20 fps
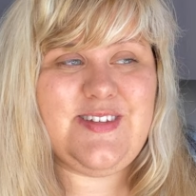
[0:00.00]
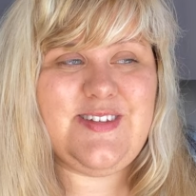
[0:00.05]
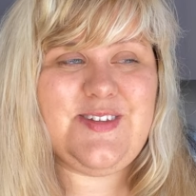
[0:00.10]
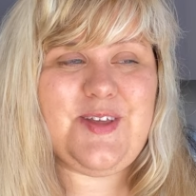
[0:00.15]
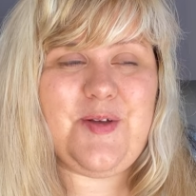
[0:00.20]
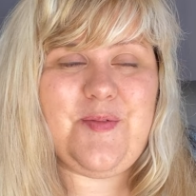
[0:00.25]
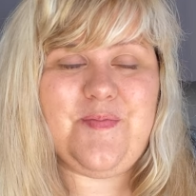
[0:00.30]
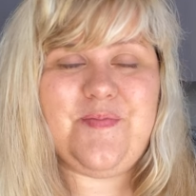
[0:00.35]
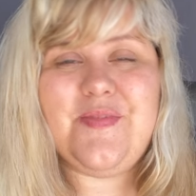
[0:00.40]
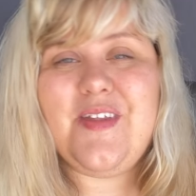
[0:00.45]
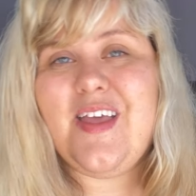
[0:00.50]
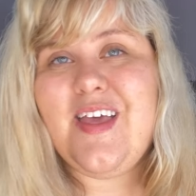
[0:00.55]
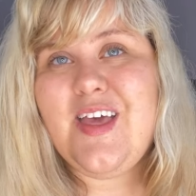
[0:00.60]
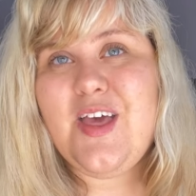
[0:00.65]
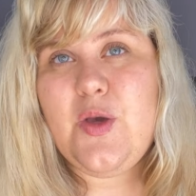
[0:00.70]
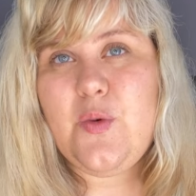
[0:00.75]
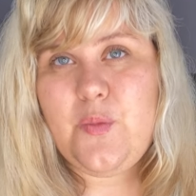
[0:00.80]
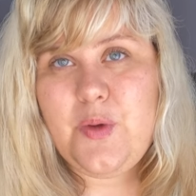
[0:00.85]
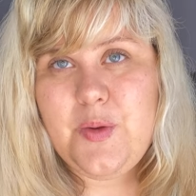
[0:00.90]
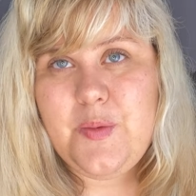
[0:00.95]
So
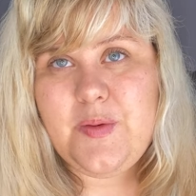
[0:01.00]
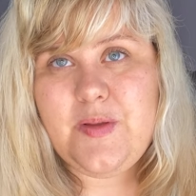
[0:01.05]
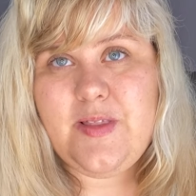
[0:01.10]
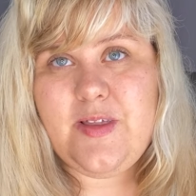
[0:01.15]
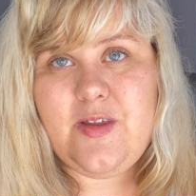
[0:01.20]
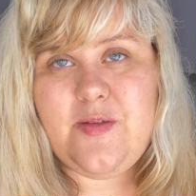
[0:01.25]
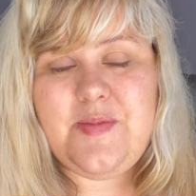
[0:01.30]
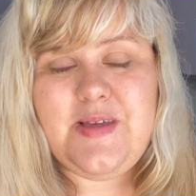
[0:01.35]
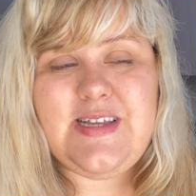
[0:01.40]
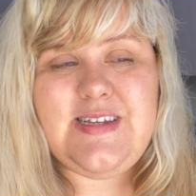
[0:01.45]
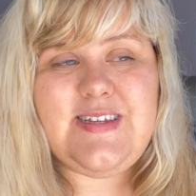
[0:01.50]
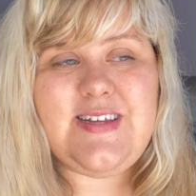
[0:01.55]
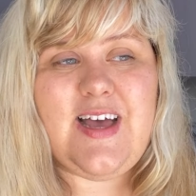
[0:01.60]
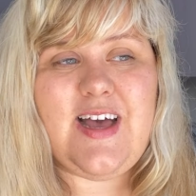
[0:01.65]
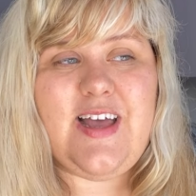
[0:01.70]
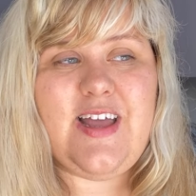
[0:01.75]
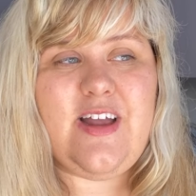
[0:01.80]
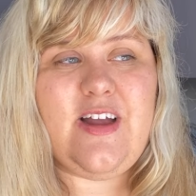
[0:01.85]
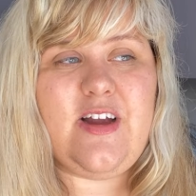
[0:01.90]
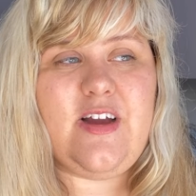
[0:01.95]
we were a little bit
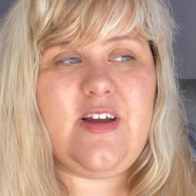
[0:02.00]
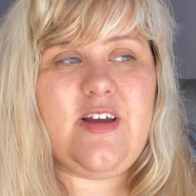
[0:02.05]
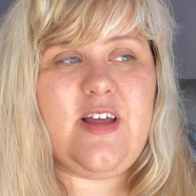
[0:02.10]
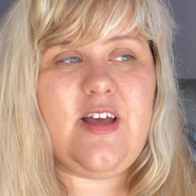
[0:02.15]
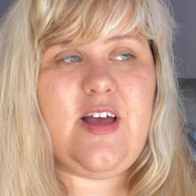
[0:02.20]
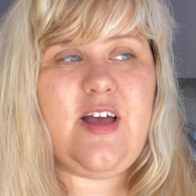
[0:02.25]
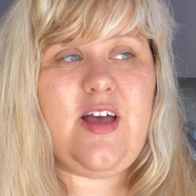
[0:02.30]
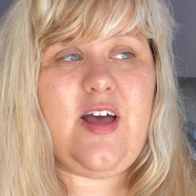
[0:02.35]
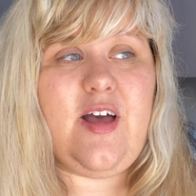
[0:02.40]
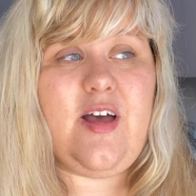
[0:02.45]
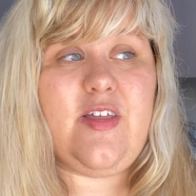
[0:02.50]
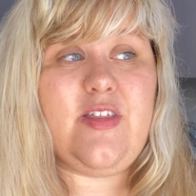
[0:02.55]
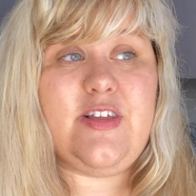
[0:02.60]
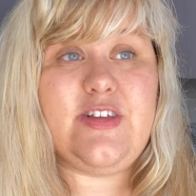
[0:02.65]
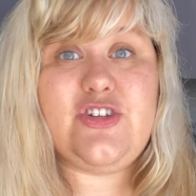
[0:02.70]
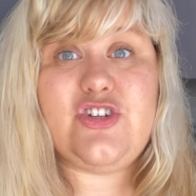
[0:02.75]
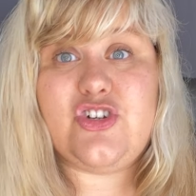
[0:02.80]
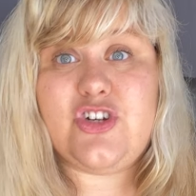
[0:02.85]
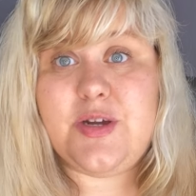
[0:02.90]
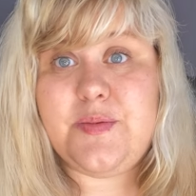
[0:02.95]
tired. The
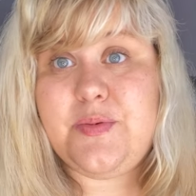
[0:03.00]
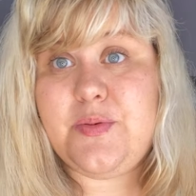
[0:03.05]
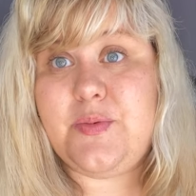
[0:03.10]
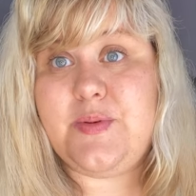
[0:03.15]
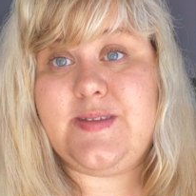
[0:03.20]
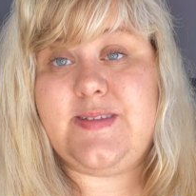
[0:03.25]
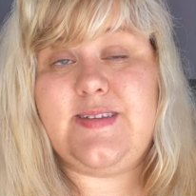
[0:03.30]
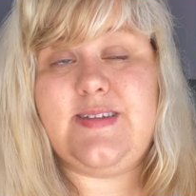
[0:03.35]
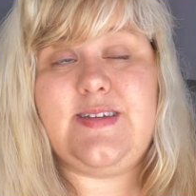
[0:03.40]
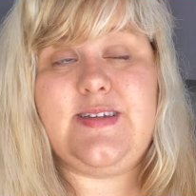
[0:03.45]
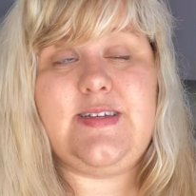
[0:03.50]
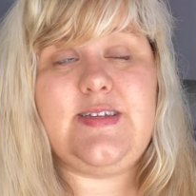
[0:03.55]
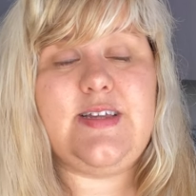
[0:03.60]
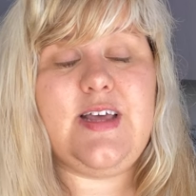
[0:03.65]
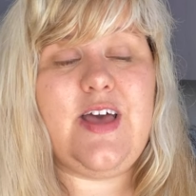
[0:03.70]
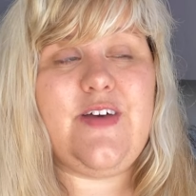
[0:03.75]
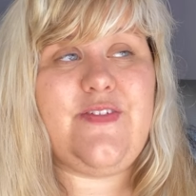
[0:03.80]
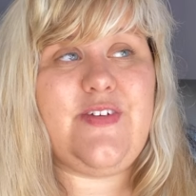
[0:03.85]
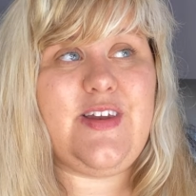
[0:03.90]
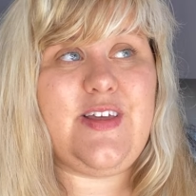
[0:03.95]
strip was
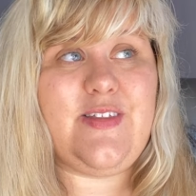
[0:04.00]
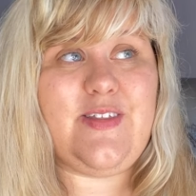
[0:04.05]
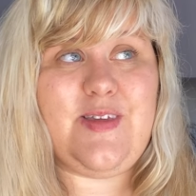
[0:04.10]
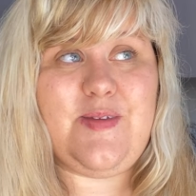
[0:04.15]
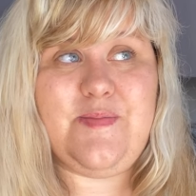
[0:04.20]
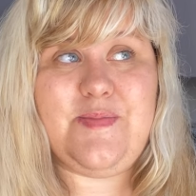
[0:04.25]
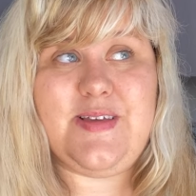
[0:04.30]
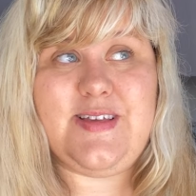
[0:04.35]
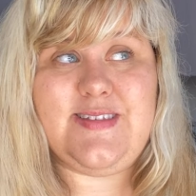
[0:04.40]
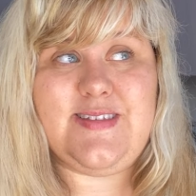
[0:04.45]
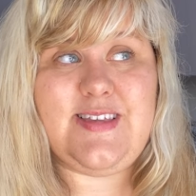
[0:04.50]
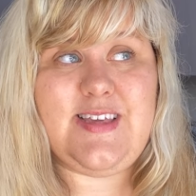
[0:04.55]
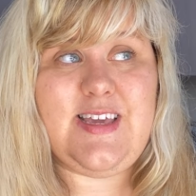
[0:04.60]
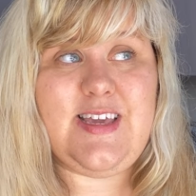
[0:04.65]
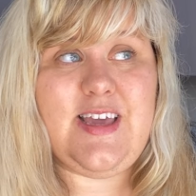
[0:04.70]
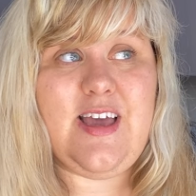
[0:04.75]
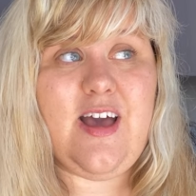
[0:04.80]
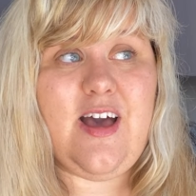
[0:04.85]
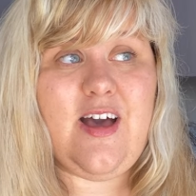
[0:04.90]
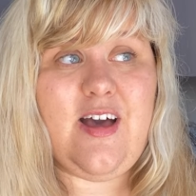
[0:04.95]
definitely
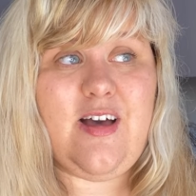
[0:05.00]
busy,